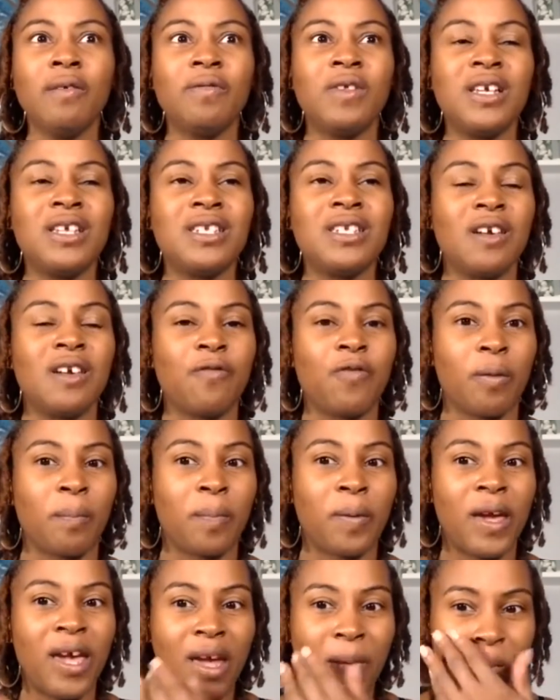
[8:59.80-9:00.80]
different
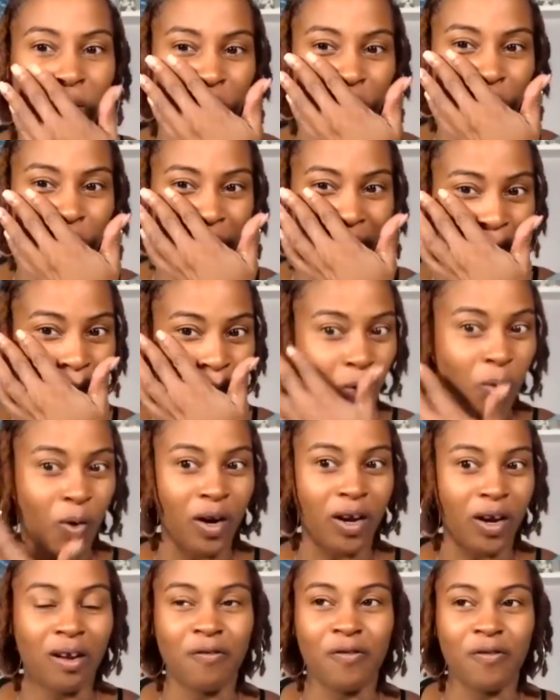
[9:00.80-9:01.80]
people that were
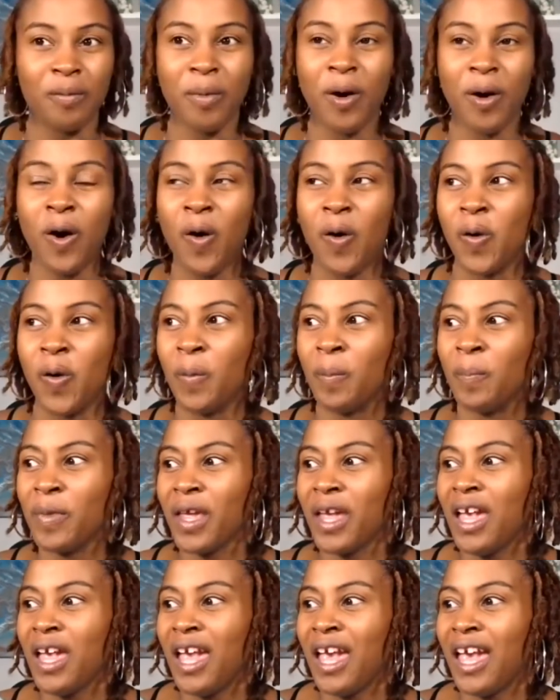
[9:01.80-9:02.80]
working from home.
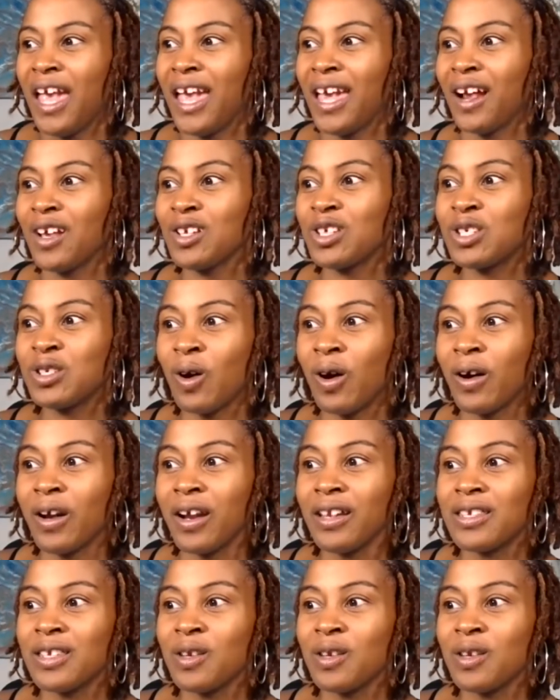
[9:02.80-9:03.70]
And I started to